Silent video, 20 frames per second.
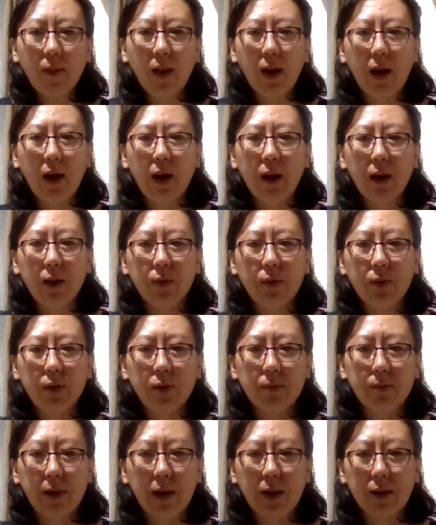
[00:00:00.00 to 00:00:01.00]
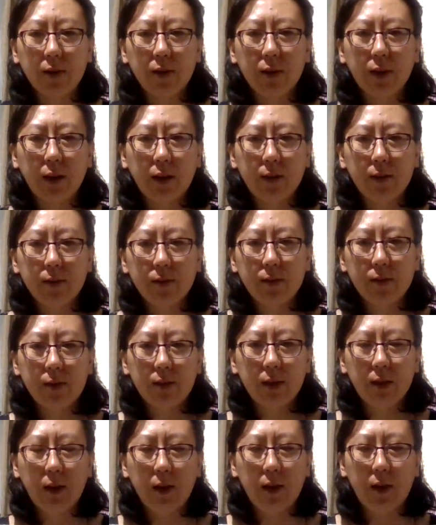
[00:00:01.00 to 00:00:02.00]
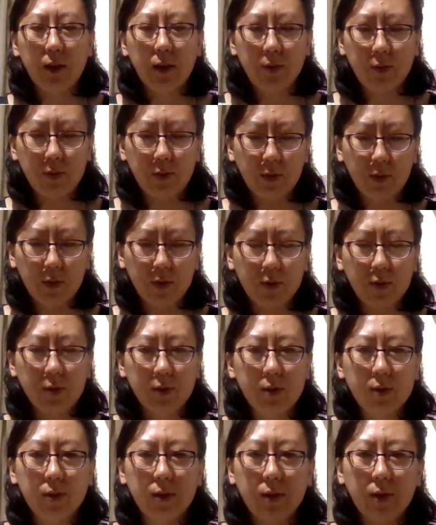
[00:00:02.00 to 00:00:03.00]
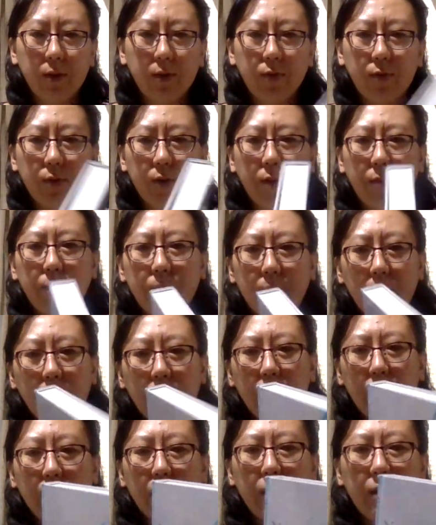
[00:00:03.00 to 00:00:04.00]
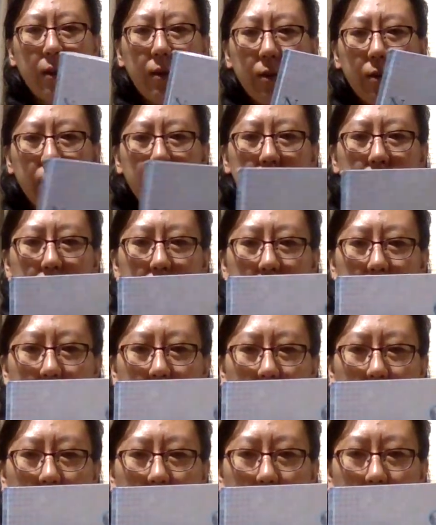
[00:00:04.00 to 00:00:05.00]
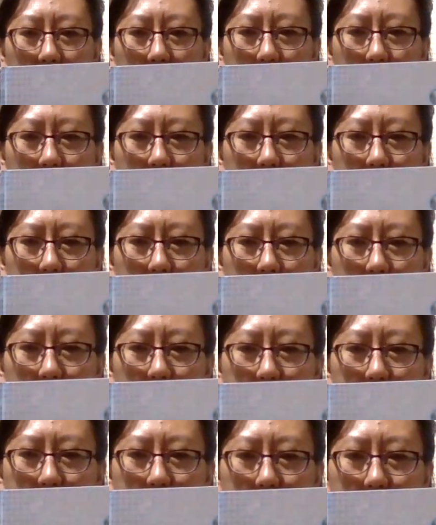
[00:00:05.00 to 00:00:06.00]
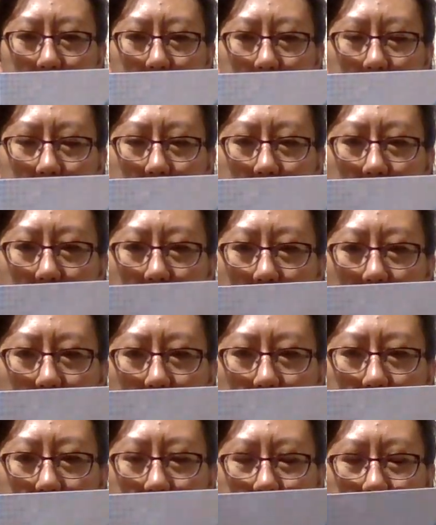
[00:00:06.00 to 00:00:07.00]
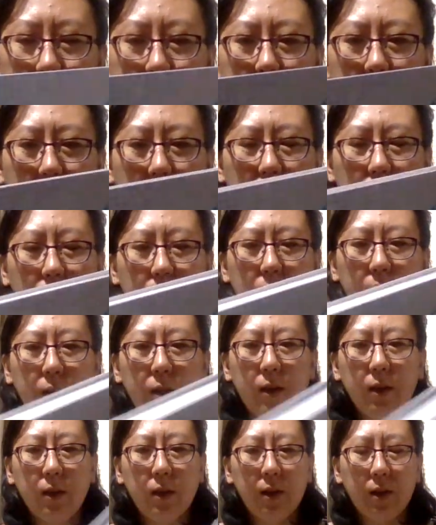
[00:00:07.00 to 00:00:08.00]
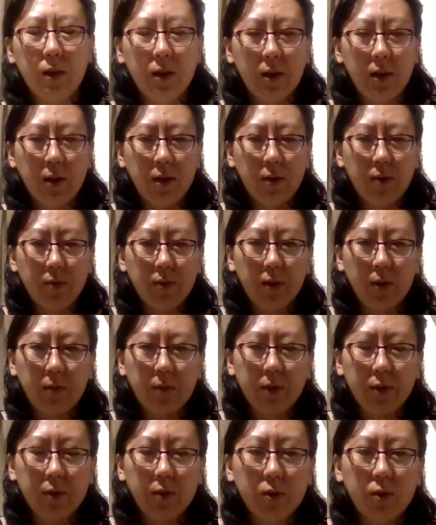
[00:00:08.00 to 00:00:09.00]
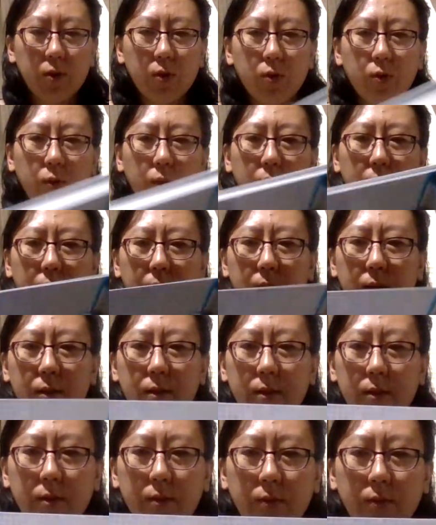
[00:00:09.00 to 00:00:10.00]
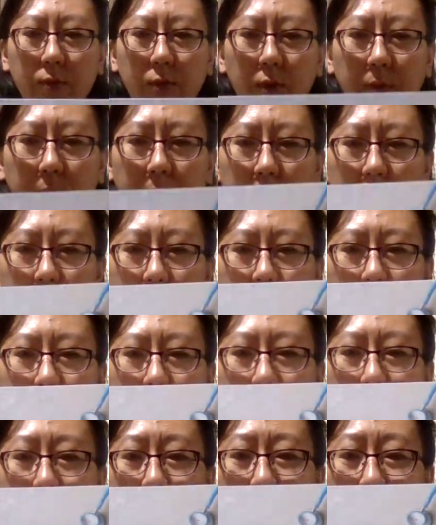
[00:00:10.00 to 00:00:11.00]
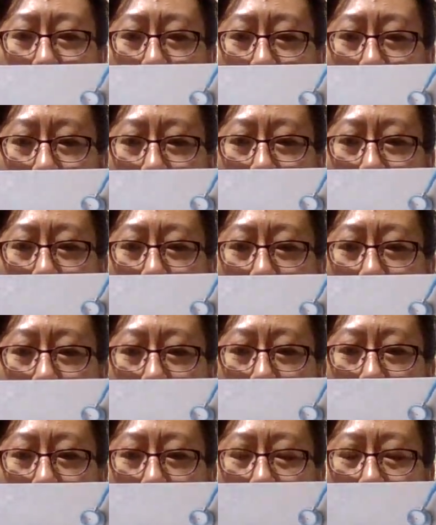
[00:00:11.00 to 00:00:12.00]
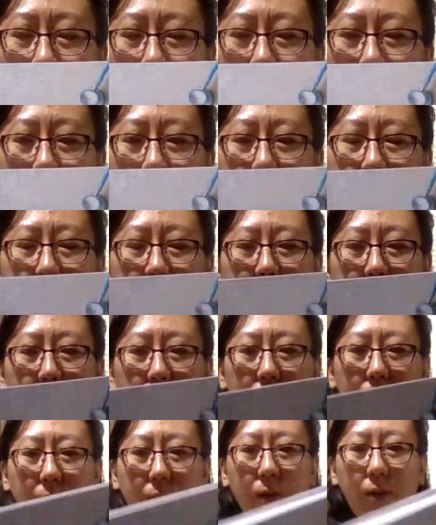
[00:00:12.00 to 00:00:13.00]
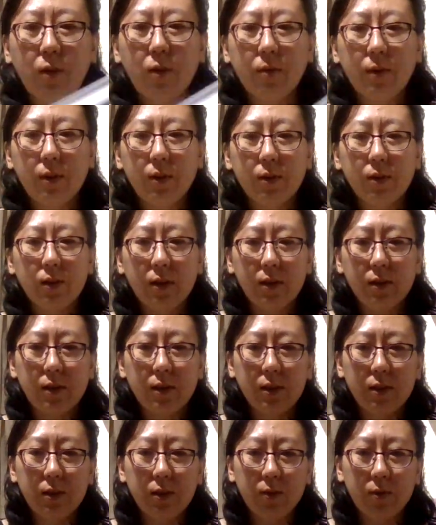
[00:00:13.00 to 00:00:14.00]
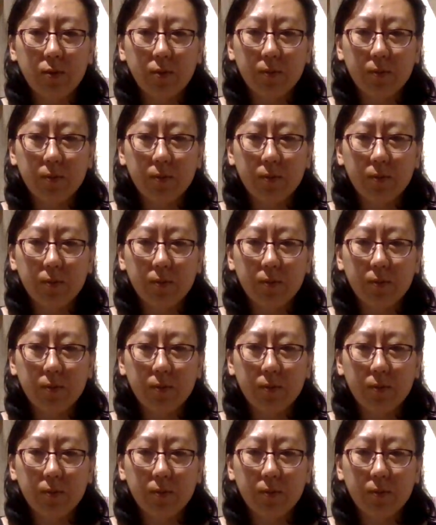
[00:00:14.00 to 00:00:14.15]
Hi, we are back again, and we're going to study from Nursing Health Assessment. Okay, now we have been doing this for about a day, and we need to continue.